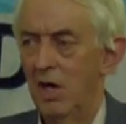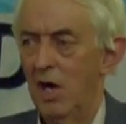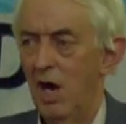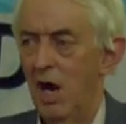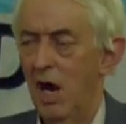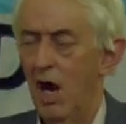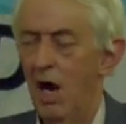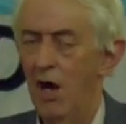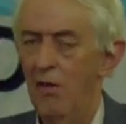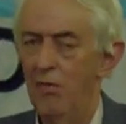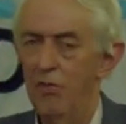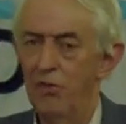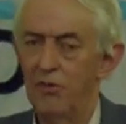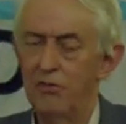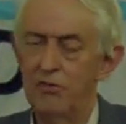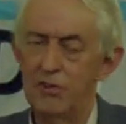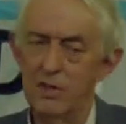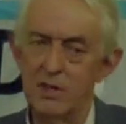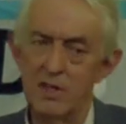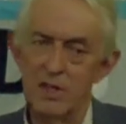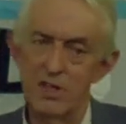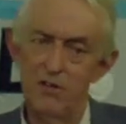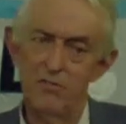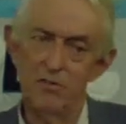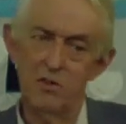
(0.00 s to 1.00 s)
And the
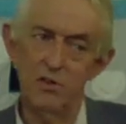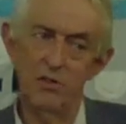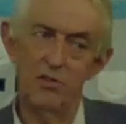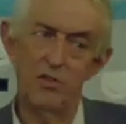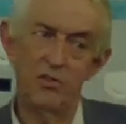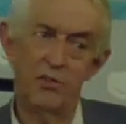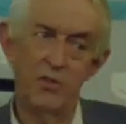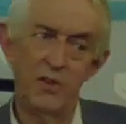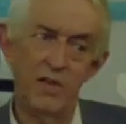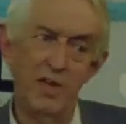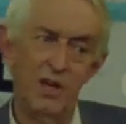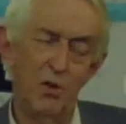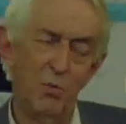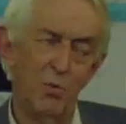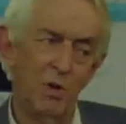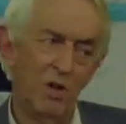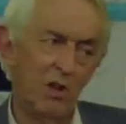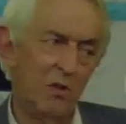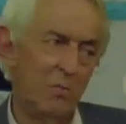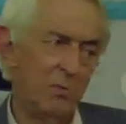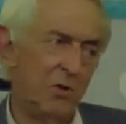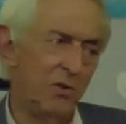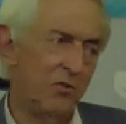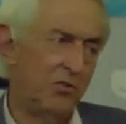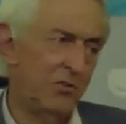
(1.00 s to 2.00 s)
significant thing, one of
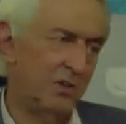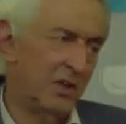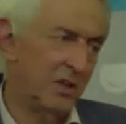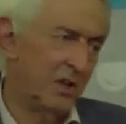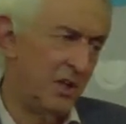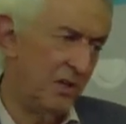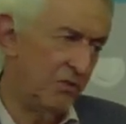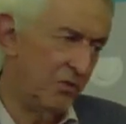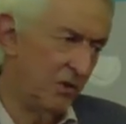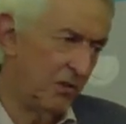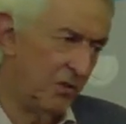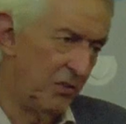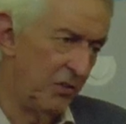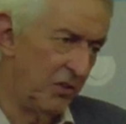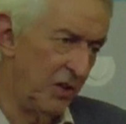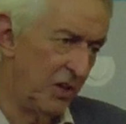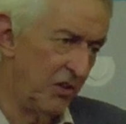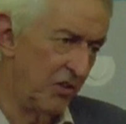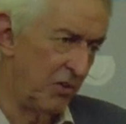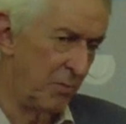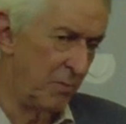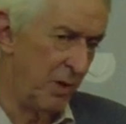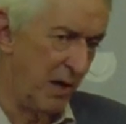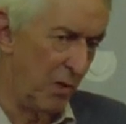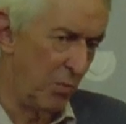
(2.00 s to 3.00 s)
the most significant things
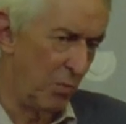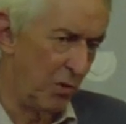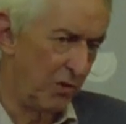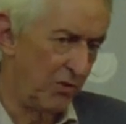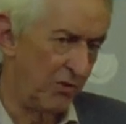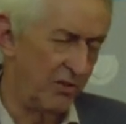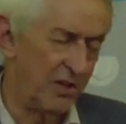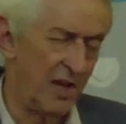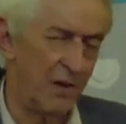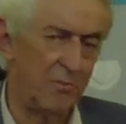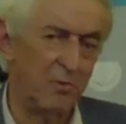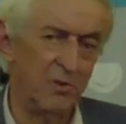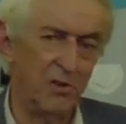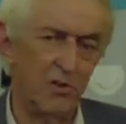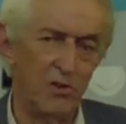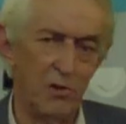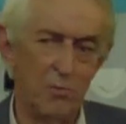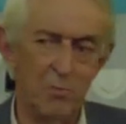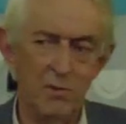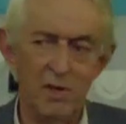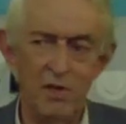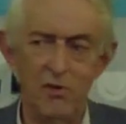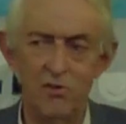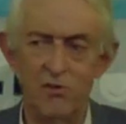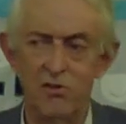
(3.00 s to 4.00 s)
about what is happening on the
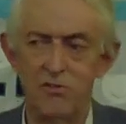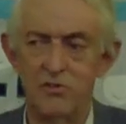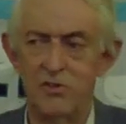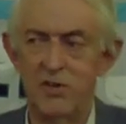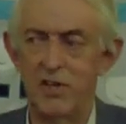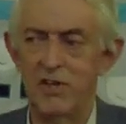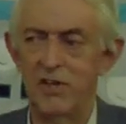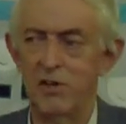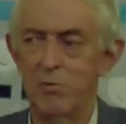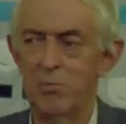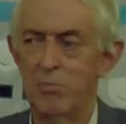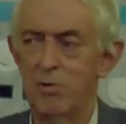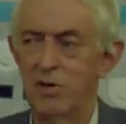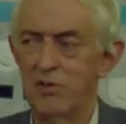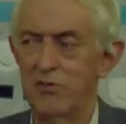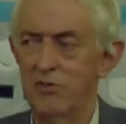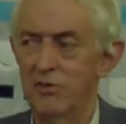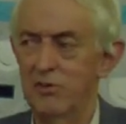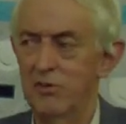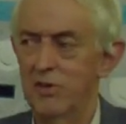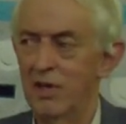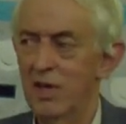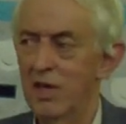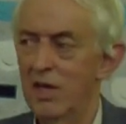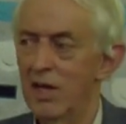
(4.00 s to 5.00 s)
military side at
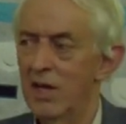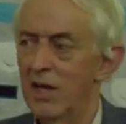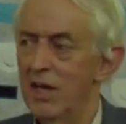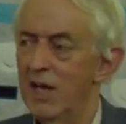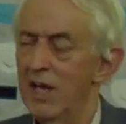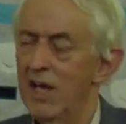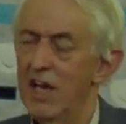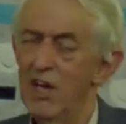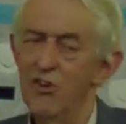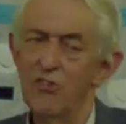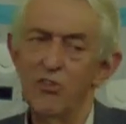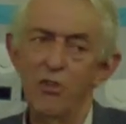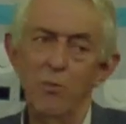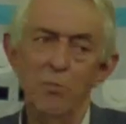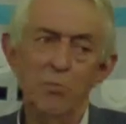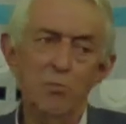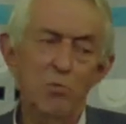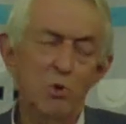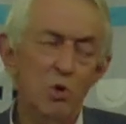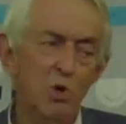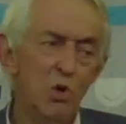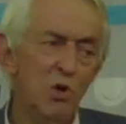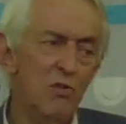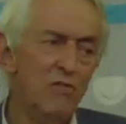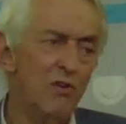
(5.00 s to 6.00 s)
present, is the
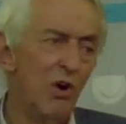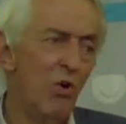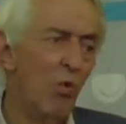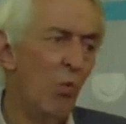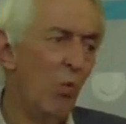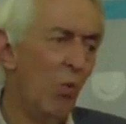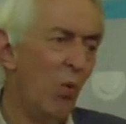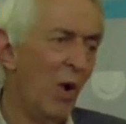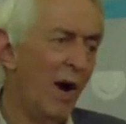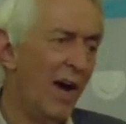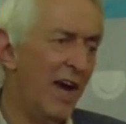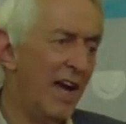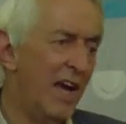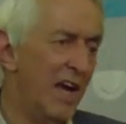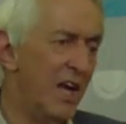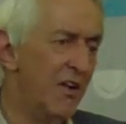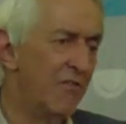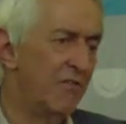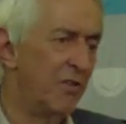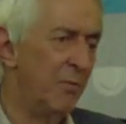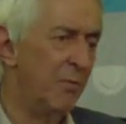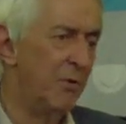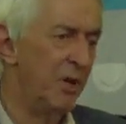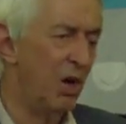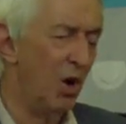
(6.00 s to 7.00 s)
move away
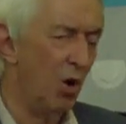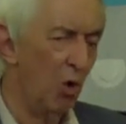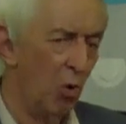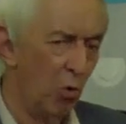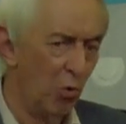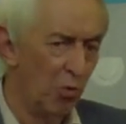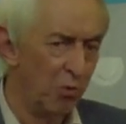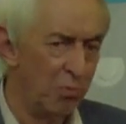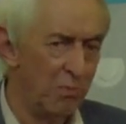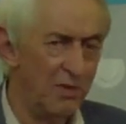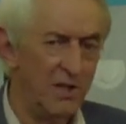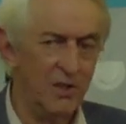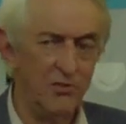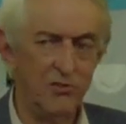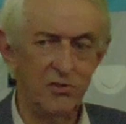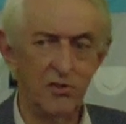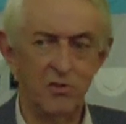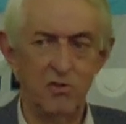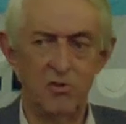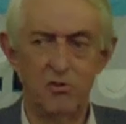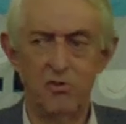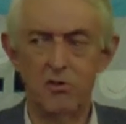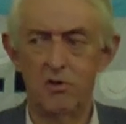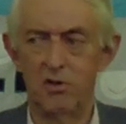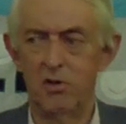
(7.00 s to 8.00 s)
from the old means of
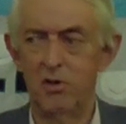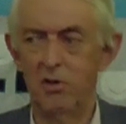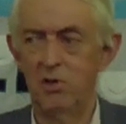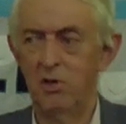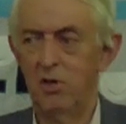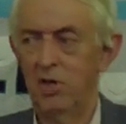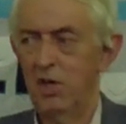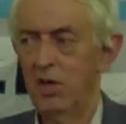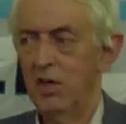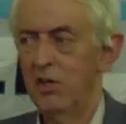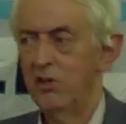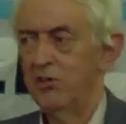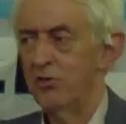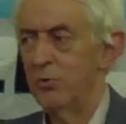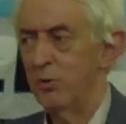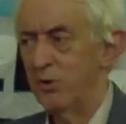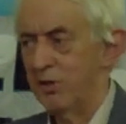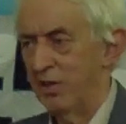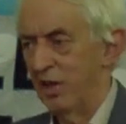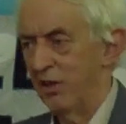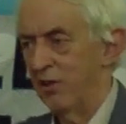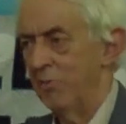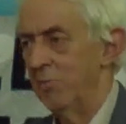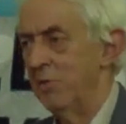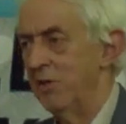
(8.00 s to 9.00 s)
control to
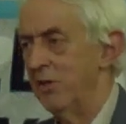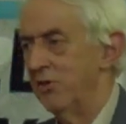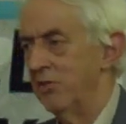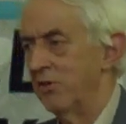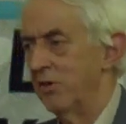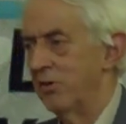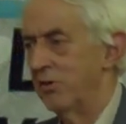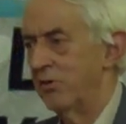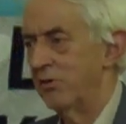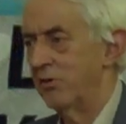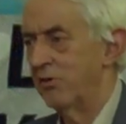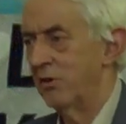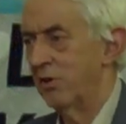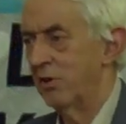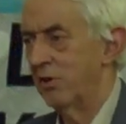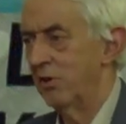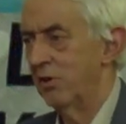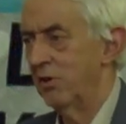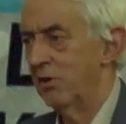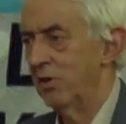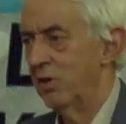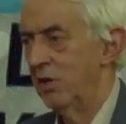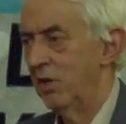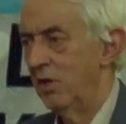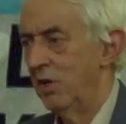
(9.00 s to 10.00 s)
another means of
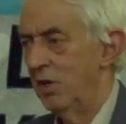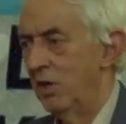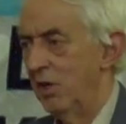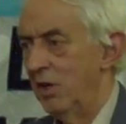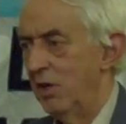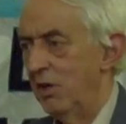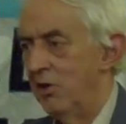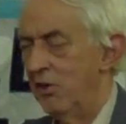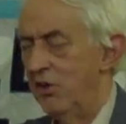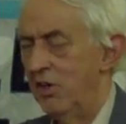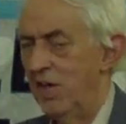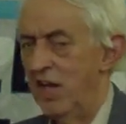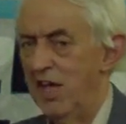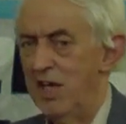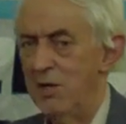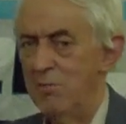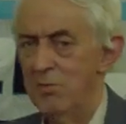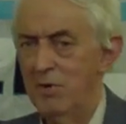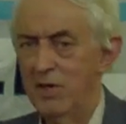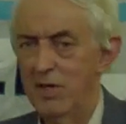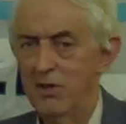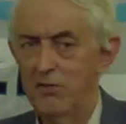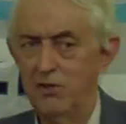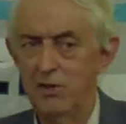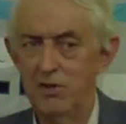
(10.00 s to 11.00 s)
control,
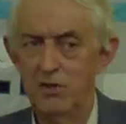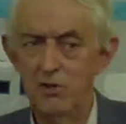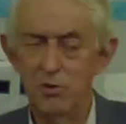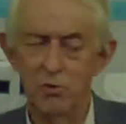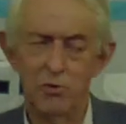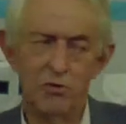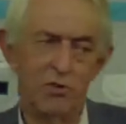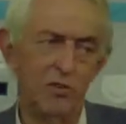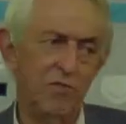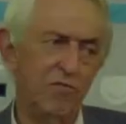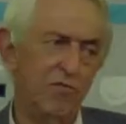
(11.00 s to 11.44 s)
namely the use of